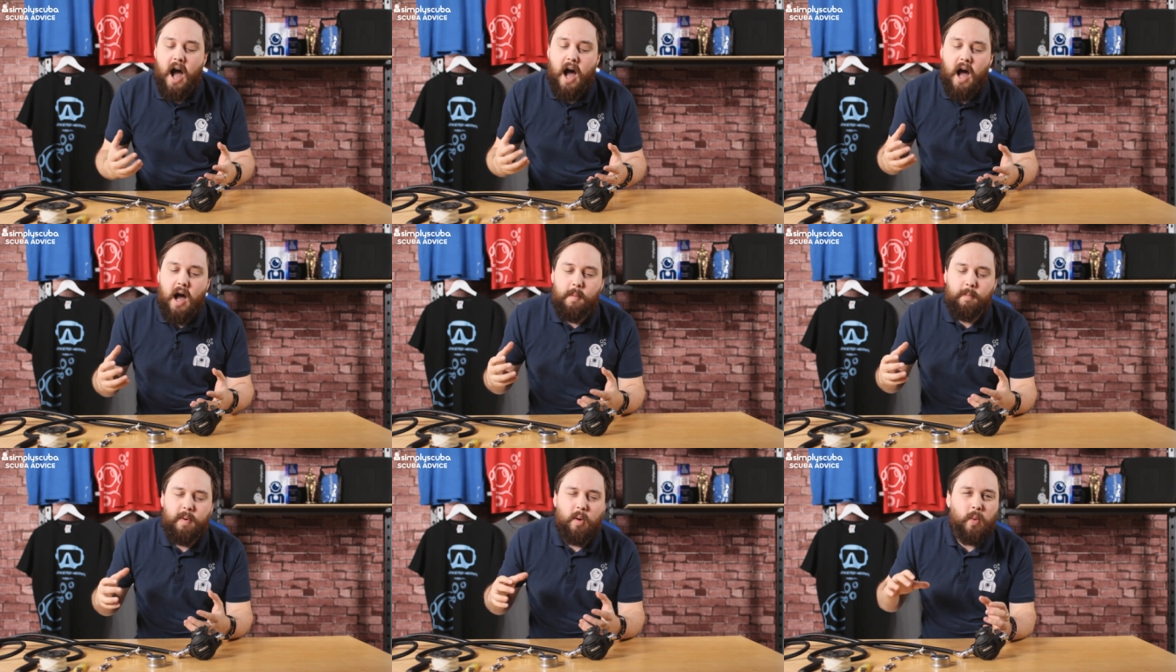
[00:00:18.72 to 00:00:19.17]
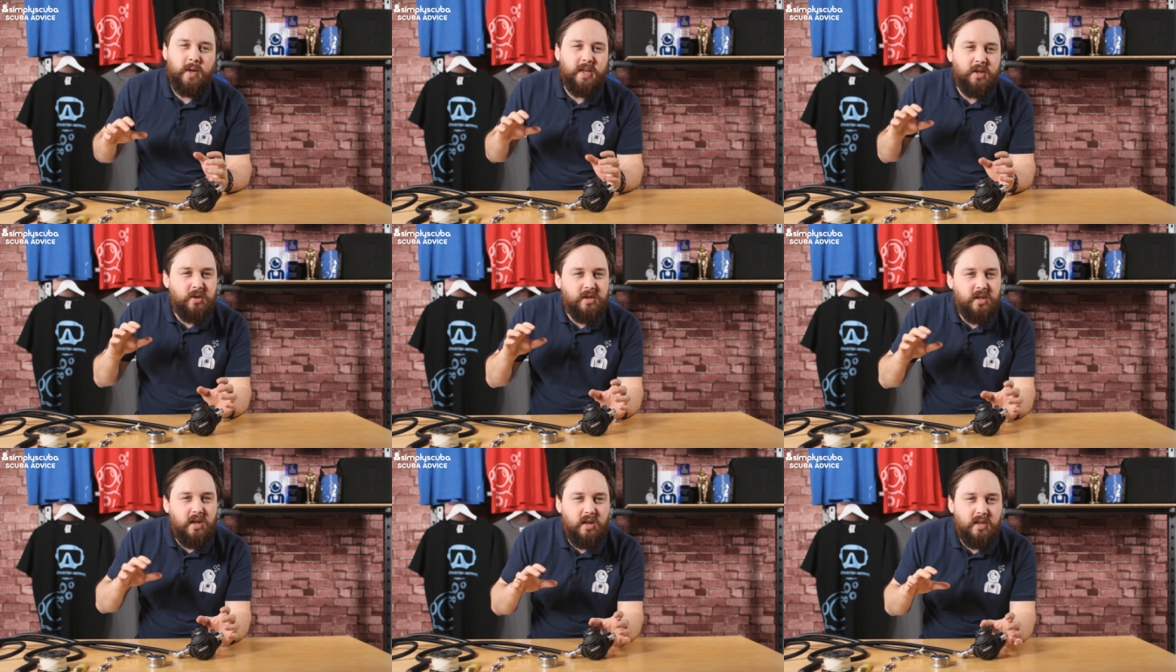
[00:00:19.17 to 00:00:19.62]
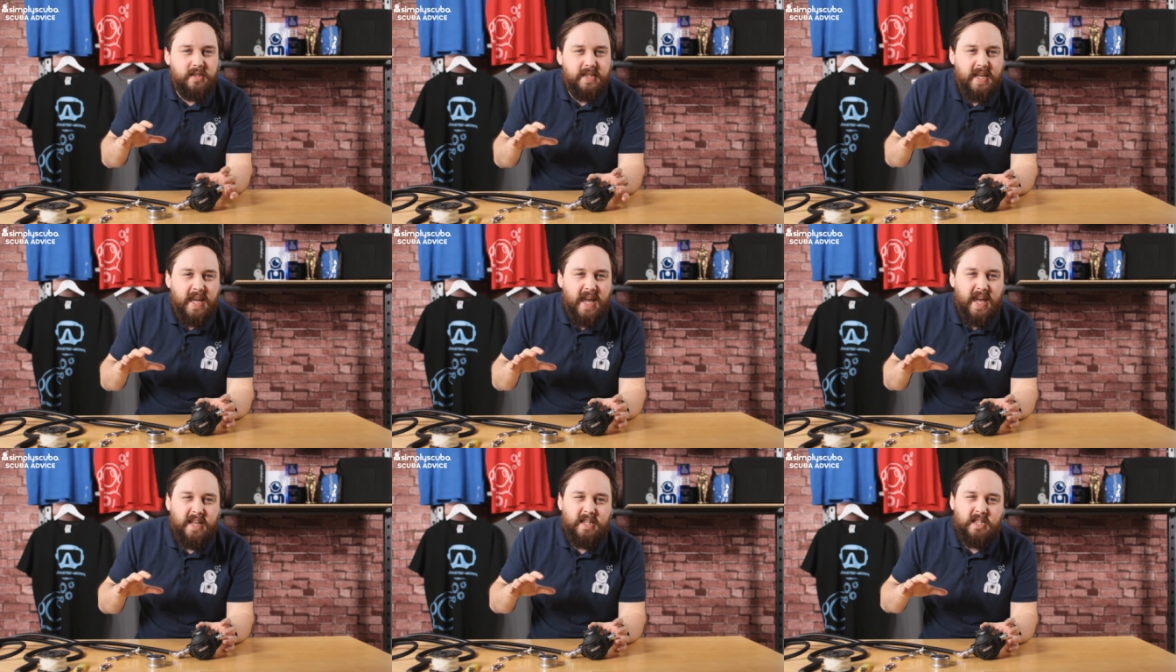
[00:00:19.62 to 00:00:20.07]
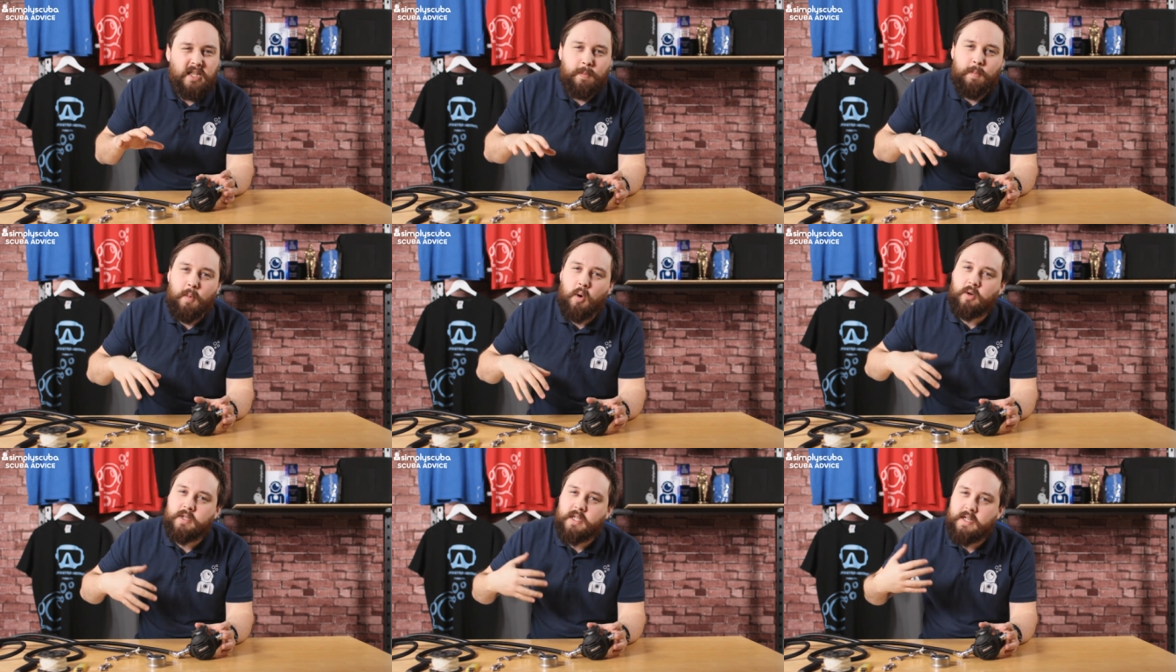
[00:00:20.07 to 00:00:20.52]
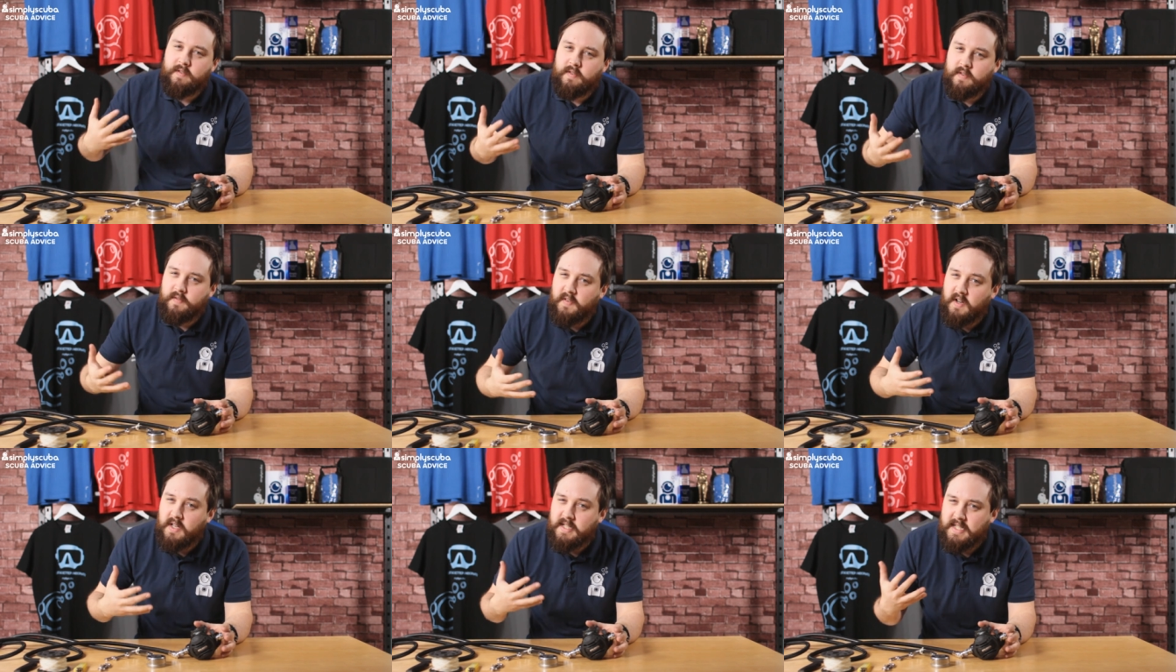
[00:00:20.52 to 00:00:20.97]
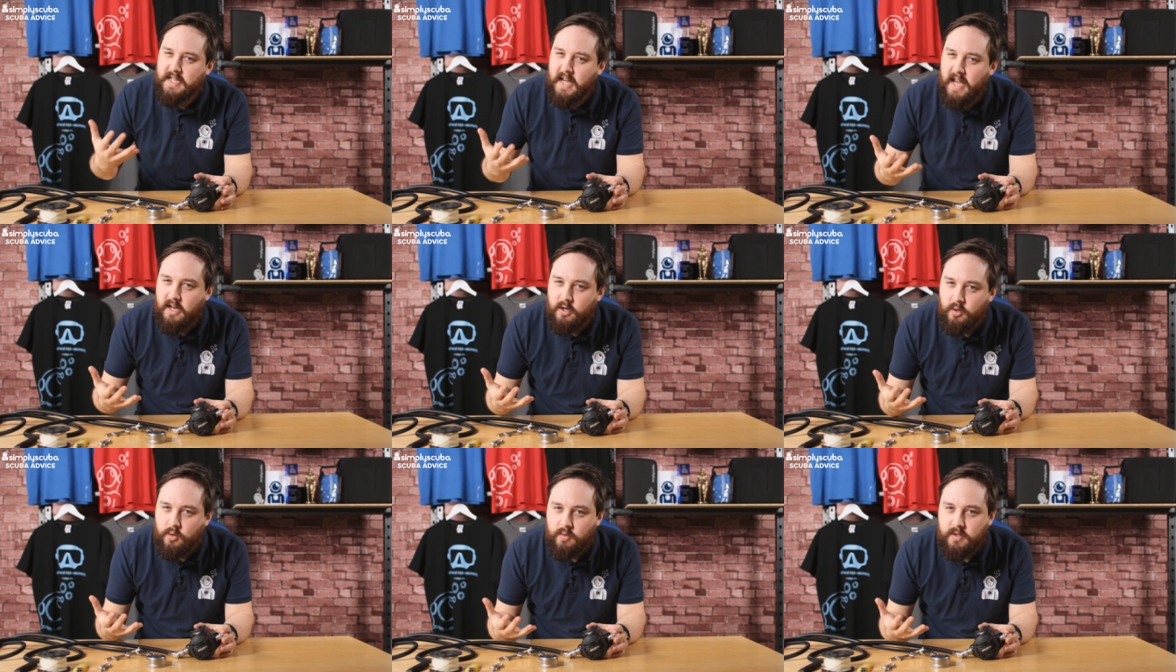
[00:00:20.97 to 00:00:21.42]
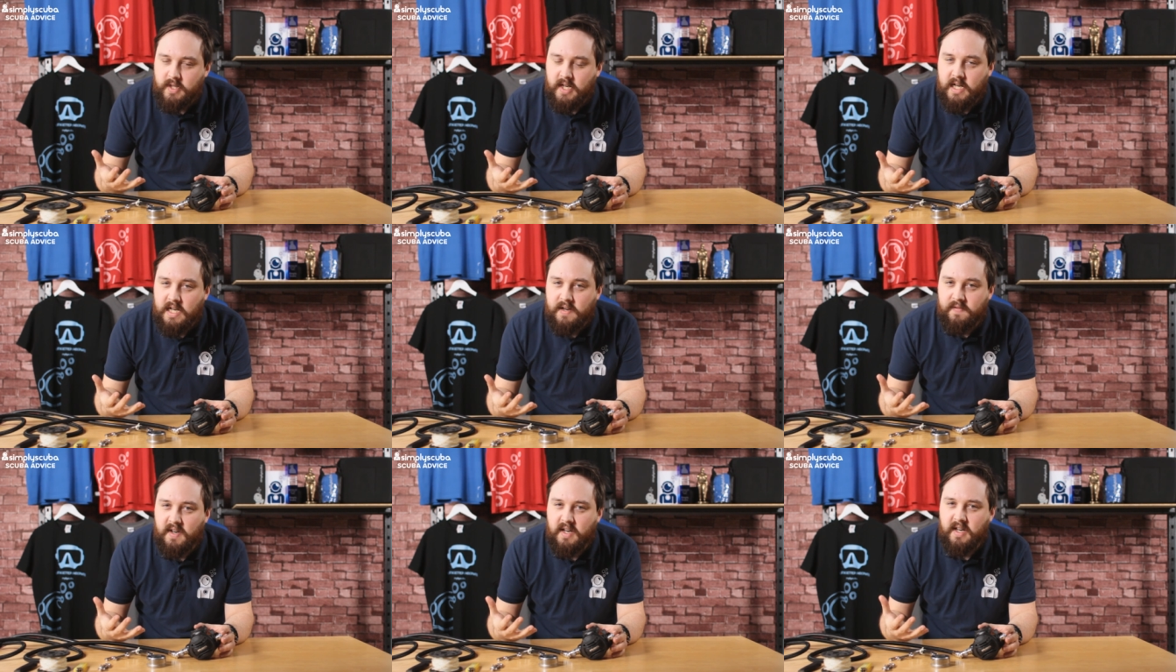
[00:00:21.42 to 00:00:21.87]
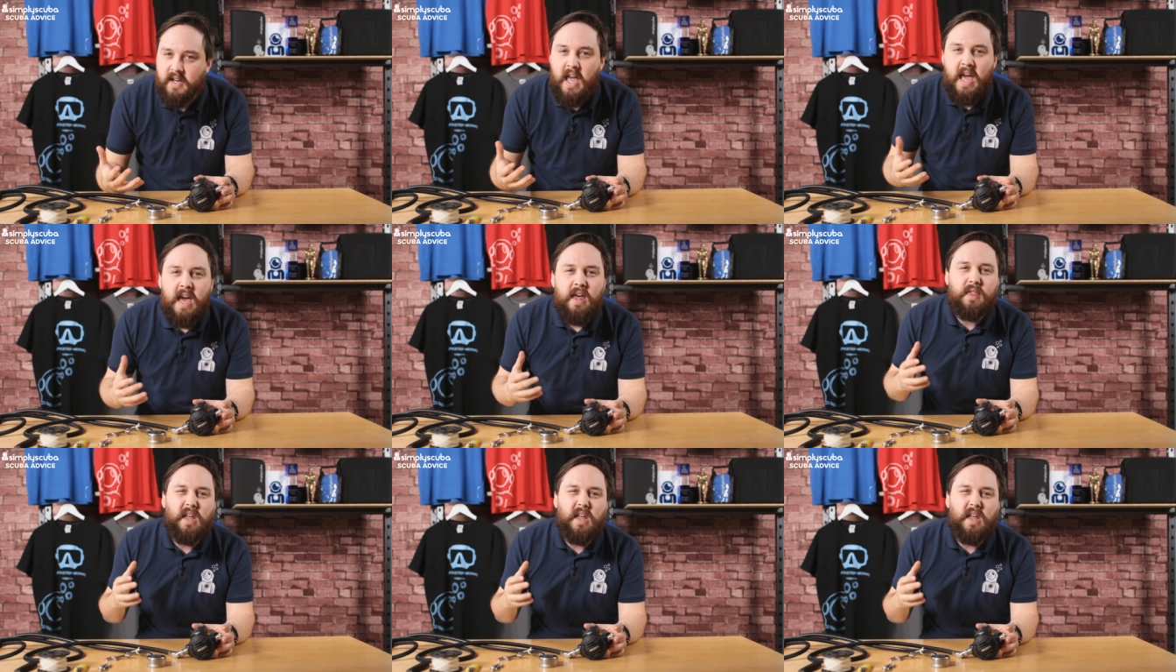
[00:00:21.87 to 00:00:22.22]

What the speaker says: But when you start to get into more sort of advanced technical diving,